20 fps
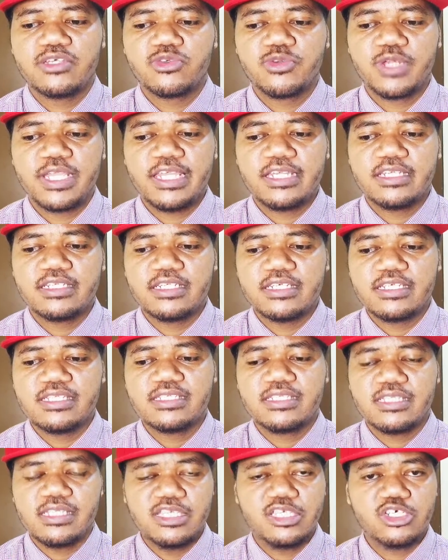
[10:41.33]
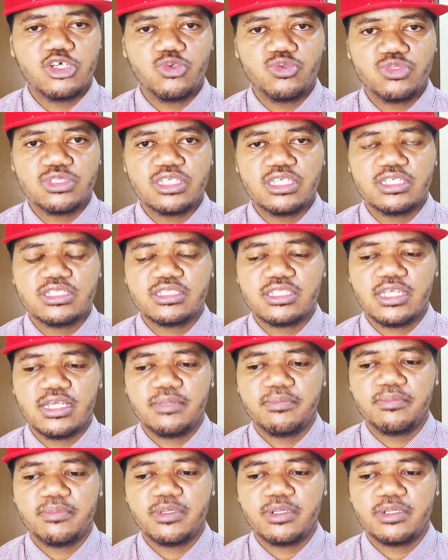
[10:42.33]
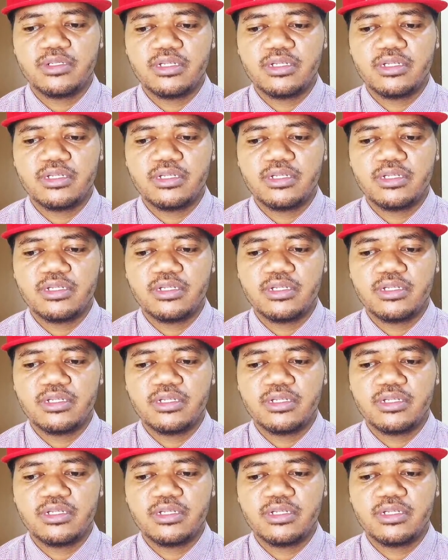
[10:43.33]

create this ecosystem,